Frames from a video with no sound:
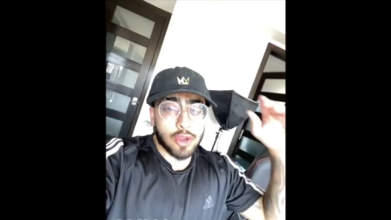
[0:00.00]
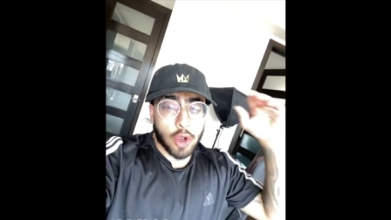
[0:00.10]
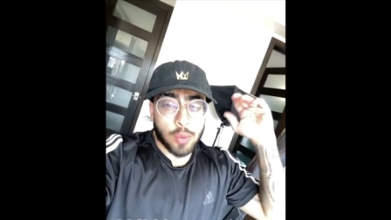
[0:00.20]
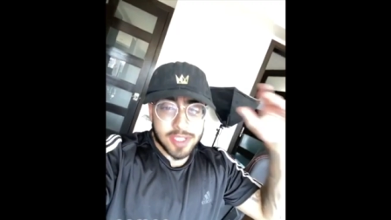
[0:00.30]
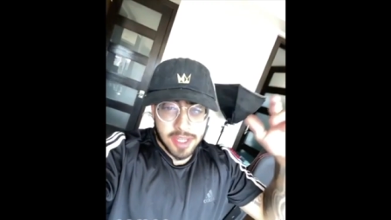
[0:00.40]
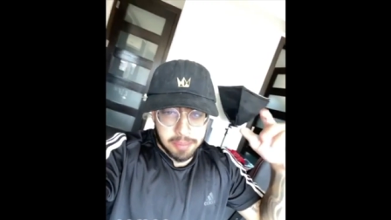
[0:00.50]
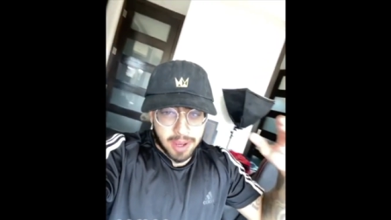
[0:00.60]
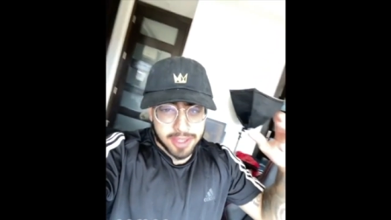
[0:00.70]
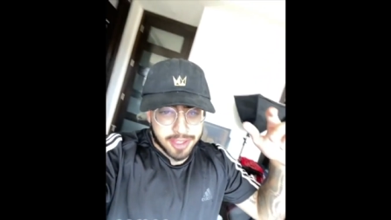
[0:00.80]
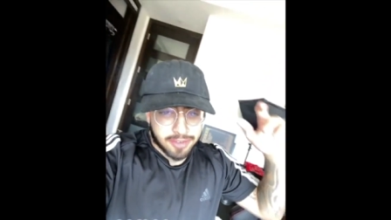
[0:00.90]
Yo, what's up,
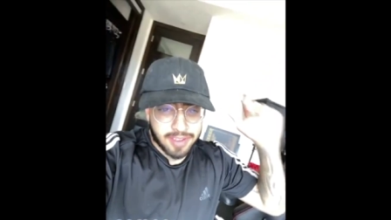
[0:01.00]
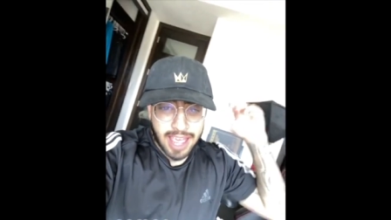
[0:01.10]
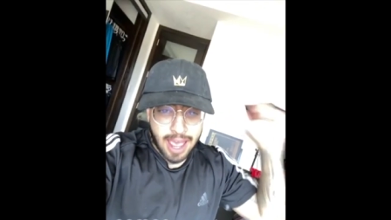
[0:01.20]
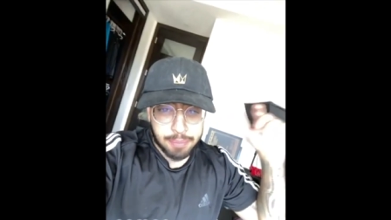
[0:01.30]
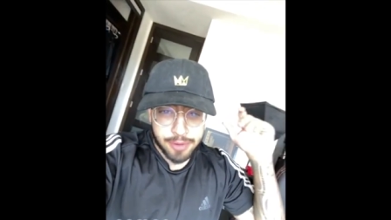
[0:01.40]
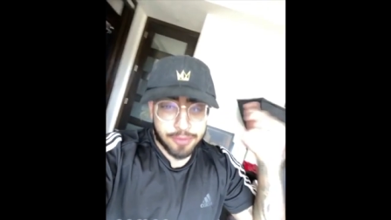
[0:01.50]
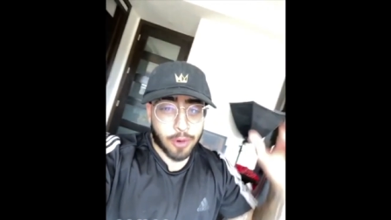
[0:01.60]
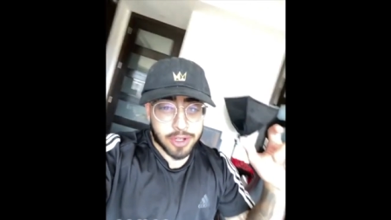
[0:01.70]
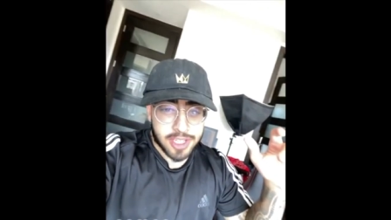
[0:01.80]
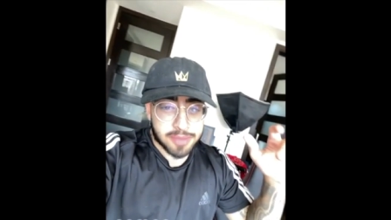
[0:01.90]
Madhav? Happy
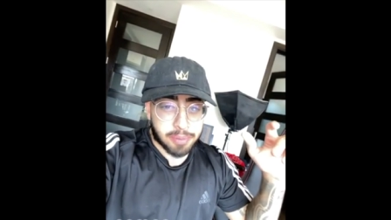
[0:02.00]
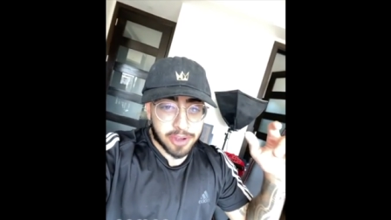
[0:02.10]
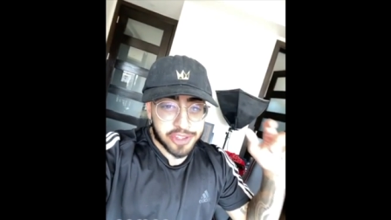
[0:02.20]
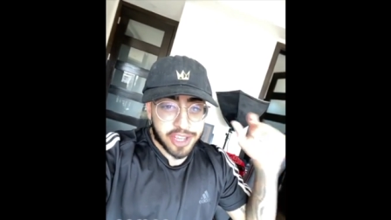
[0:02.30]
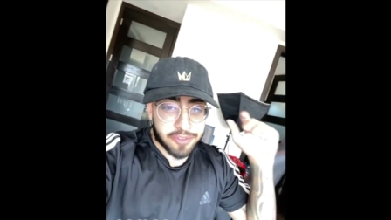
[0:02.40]
fourteenth birthday.